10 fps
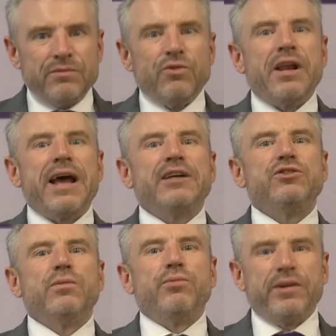
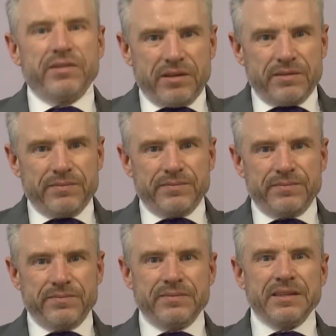relax your breathing,
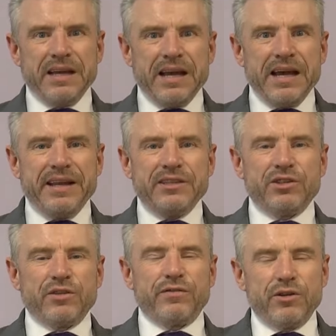and
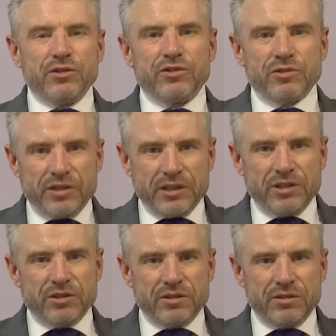then just focus your
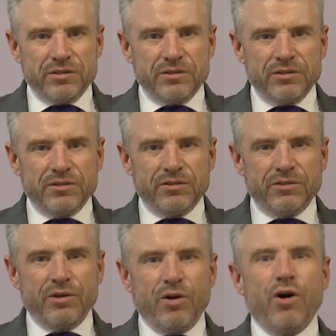attention
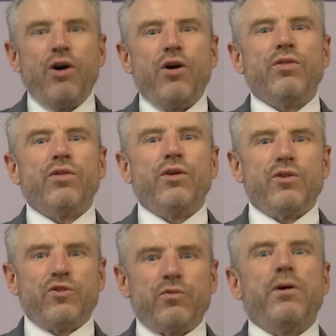on
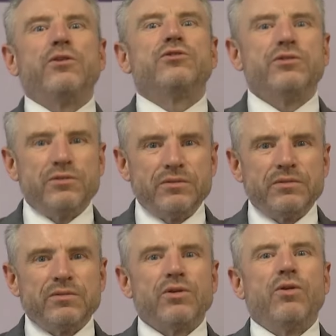a spot
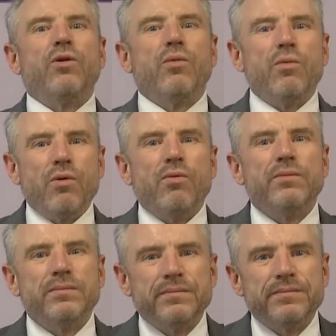on the wall.